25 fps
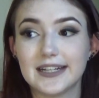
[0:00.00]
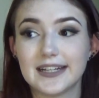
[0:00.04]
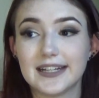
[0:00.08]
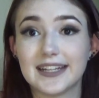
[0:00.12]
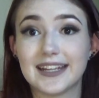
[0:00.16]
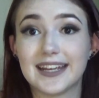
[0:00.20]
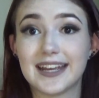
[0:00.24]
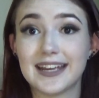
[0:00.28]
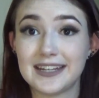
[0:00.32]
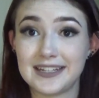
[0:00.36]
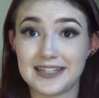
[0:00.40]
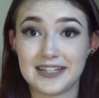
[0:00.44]

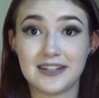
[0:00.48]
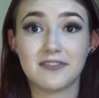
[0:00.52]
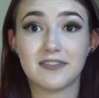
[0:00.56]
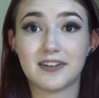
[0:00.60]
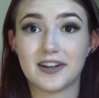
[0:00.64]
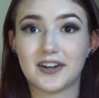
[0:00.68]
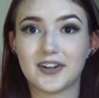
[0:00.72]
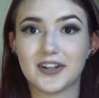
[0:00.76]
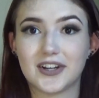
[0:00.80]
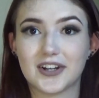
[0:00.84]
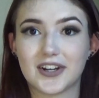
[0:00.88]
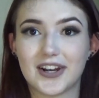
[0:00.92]
kidney
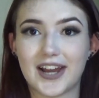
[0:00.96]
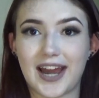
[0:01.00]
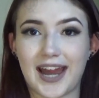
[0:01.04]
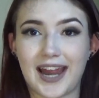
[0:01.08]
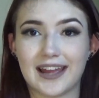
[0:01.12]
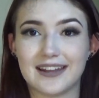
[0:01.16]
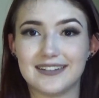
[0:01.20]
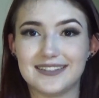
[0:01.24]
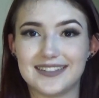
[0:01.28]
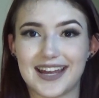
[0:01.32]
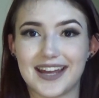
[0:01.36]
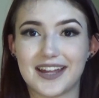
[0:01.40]
failure,
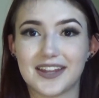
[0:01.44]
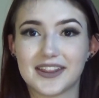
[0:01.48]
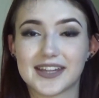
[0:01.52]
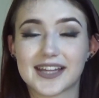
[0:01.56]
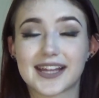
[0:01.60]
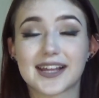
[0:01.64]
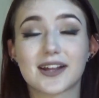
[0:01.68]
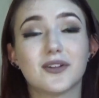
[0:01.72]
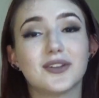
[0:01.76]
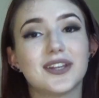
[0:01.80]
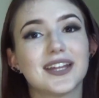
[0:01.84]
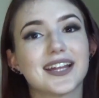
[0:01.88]
and death.
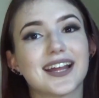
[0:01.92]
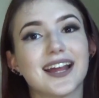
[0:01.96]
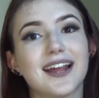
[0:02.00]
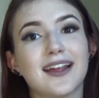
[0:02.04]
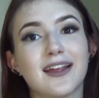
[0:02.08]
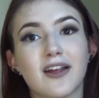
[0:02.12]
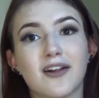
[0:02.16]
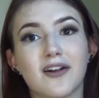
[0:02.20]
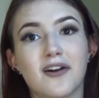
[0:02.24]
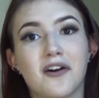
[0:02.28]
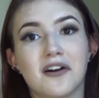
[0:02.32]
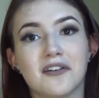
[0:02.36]
So this
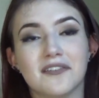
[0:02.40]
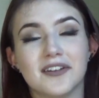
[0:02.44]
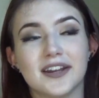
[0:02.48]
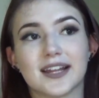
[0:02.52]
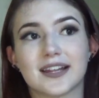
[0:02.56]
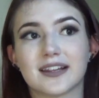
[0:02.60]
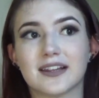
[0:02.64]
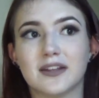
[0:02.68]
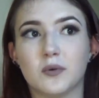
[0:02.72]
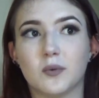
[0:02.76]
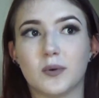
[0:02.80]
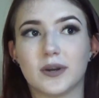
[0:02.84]
is
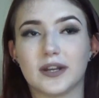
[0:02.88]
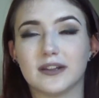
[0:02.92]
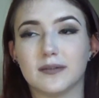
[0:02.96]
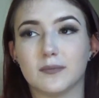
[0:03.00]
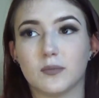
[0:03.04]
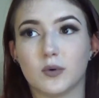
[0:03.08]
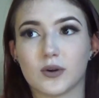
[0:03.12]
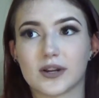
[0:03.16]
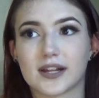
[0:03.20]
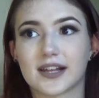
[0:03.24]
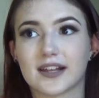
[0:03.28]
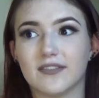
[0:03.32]
obviously one of the
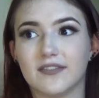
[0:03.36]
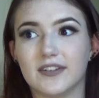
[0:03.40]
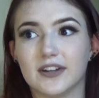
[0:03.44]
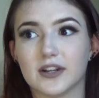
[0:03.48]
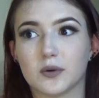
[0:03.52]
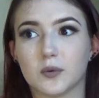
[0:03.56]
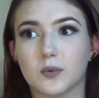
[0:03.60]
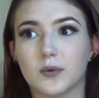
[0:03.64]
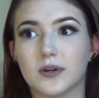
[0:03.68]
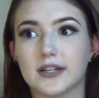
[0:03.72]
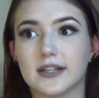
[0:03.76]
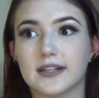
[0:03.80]
more
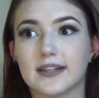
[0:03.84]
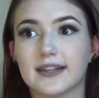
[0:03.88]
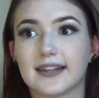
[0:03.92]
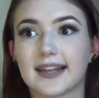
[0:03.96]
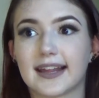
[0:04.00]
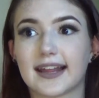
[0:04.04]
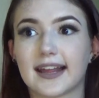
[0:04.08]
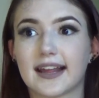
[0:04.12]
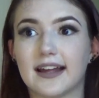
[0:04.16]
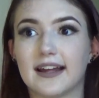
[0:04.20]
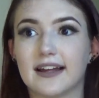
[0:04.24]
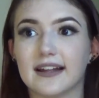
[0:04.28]
severe
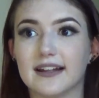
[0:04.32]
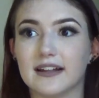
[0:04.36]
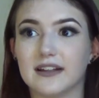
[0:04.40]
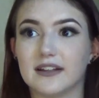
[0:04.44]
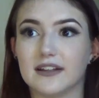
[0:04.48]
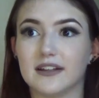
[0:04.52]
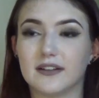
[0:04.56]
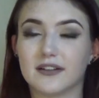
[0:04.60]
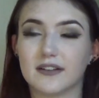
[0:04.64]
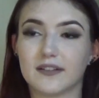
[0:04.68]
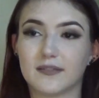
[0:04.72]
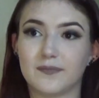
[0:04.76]
ones.
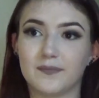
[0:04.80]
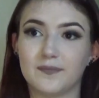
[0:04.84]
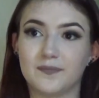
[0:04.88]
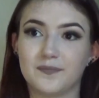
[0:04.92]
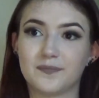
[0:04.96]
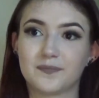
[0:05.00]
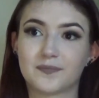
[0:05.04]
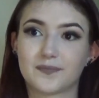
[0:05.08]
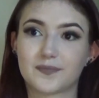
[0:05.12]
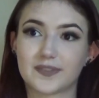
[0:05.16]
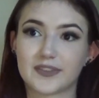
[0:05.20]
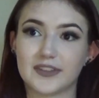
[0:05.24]

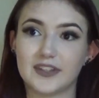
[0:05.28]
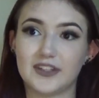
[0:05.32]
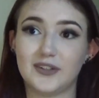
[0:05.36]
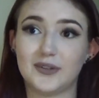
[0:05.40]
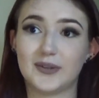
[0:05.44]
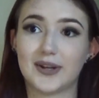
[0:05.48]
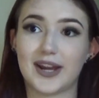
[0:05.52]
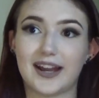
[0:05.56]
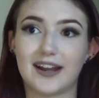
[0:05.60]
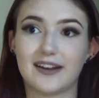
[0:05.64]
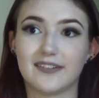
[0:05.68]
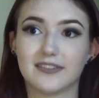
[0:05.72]

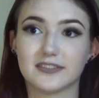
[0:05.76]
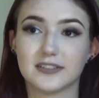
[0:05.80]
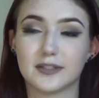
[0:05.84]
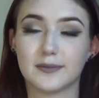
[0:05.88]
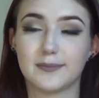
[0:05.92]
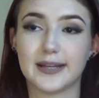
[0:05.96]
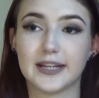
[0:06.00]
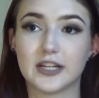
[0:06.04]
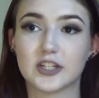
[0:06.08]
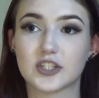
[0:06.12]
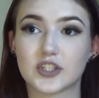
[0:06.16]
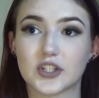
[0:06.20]
You have to
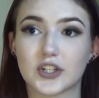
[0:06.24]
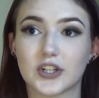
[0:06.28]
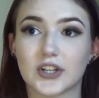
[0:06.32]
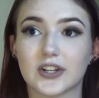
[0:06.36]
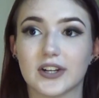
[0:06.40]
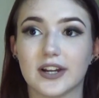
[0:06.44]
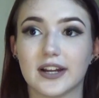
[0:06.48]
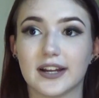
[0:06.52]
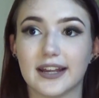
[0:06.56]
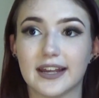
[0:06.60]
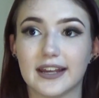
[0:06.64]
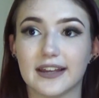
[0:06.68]
make
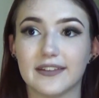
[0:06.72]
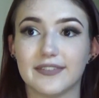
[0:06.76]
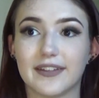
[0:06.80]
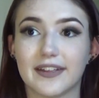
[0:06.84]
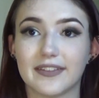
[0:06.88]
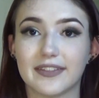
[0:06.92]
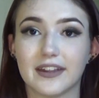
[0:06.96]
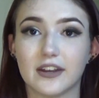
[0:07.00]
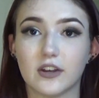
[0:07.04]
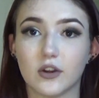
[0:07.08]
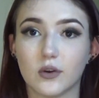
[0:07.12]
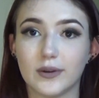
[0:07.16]
sure, again,
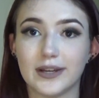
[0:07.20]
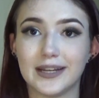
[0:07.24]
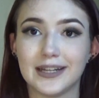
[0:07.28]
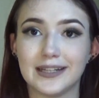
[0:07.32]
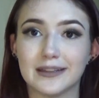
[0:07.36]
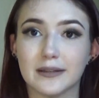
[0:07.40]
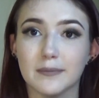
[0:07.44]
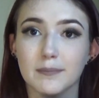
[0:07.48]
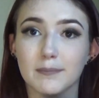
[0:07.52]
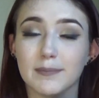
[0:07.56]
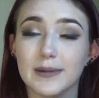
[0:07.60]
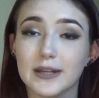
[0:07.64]
that they don't
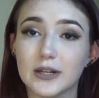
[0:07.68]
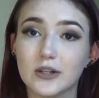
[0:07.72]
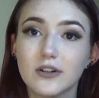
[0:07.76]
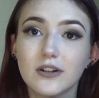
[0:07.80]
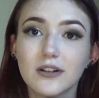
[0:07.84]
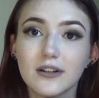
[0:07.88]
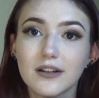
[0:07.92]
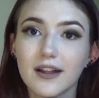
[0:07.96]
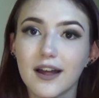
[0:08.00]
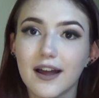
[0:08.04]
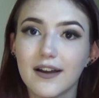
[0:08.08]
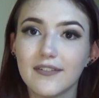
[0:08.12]
eat the
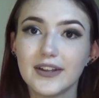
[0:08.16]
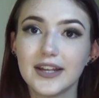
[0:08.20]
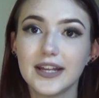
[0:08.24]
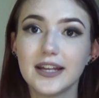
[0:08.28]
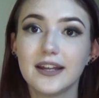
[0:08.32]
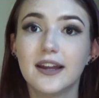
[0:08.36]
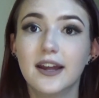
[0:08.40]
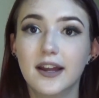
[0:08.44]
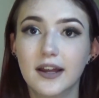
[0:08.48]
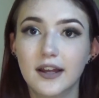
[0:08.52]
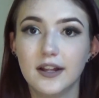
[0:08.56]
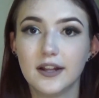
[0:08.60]
middle of
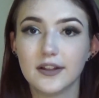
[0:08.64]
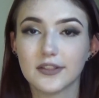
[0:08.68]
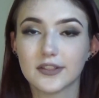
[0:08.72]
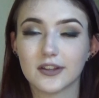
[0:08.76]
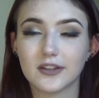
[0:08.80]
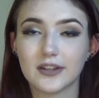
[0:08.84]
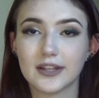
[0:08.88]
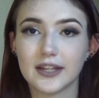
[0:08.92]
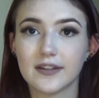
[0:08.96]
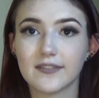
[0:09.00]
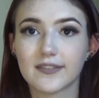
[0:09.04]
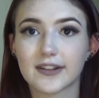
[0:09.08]
it. The
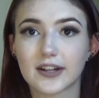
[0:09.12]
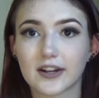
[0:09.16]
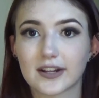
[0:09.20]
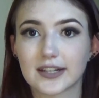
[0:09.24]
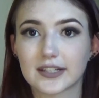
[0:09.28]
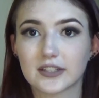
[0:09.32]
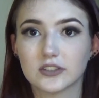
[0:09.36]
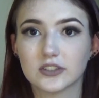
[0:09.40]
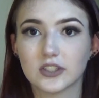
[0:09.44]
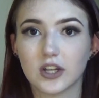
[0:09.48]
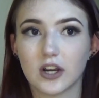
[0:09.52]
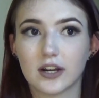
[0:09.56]
leaves are
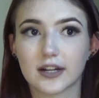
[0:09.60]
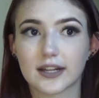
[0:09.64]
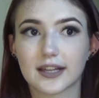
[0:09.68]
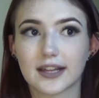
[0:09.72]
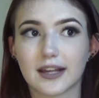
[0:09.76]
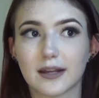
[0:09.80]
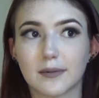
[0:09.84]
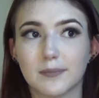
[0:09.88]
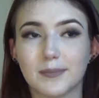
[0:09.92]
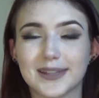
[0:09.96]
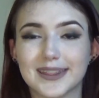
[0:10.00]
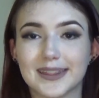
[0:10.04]
still
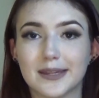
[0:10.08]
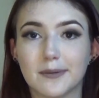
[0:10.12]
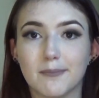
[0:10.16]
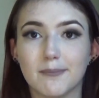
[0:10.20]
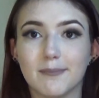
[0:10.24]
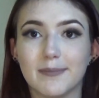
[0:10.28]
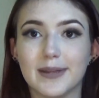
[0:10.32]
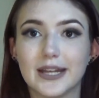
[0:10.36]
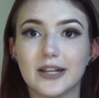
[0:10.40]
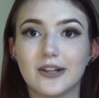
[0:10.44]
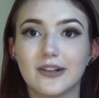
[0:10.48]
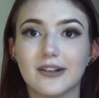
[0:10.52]
toxic, but the
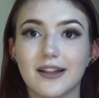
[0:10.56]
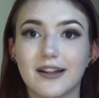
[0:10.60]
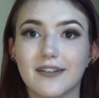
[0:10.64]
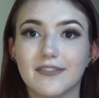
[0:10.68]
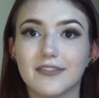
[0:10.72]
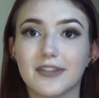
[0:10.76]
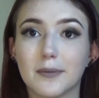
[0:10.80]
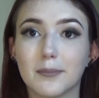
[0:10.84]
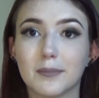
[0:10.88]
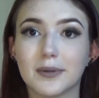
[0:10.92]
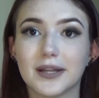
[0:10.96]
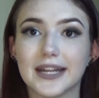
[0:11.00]
middle
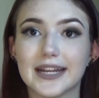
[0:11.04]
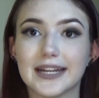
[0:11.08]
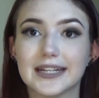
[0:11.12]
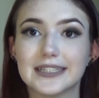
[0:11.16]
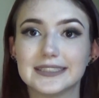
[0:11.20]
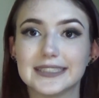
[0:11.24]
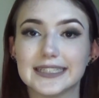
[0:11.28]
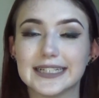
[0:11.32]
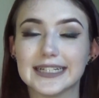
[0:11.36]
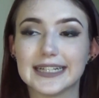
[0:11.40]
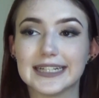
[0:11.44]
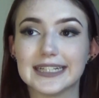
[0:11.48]
of the
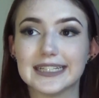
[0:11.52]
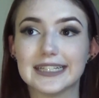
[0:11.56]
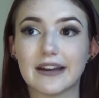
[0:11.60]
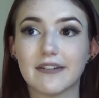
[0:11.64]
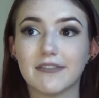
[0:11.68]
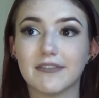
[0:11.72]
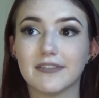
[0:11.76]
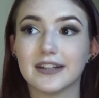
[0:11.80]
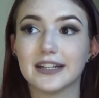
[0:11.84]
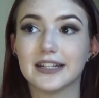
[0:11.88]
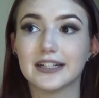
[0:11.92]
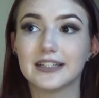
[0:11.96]
plant is
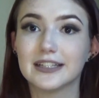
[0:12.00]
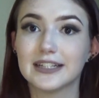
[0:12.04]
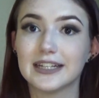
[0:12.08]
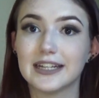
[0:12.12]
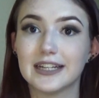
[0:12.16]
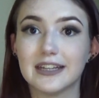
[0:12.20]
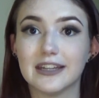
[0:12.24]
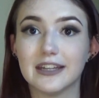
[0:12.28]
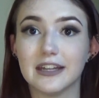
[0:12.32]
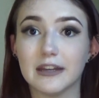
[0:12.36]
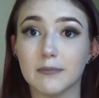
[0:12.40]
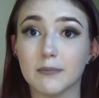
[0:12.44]

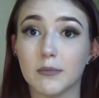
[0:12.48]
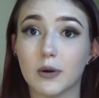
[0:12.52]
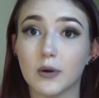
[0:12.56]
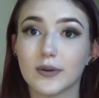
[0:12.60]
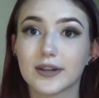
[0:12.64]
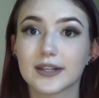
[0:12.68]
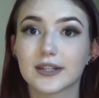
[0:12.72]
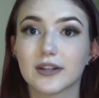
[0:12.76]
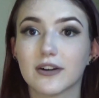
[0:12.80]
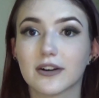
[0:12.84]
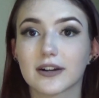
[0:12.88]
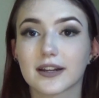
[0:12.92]
definitely the
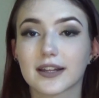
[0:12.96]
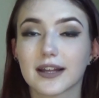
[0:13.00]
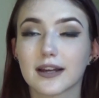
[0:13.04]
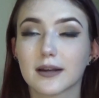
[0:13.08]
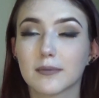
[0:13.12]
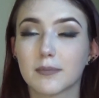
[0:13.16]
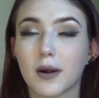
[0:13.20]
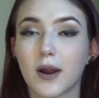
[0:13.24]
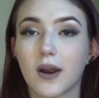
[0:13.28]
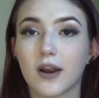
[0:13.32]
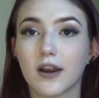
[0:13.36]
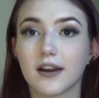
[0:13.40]
most
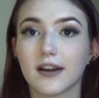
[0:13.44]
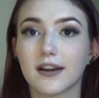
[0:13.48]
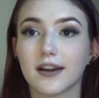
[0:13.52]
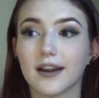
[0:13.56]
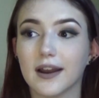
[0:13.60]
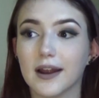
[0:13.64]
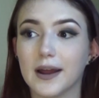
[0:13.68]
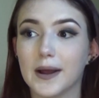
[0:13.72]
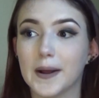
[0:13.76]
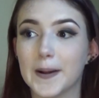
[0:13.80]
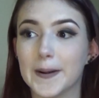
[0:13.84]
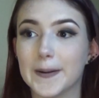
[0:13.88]
toxic part.
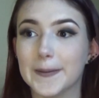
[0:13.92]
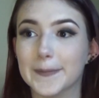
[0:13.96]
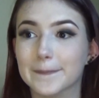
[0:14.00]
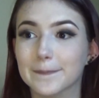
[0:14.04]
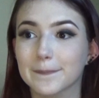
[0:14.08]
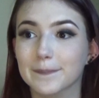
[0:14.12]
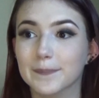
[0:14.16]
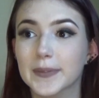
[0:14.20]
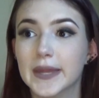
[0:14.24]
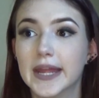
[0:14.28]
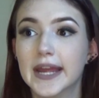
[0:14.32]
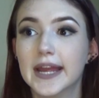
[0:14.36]

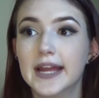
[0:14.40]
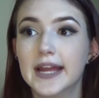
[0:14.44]
And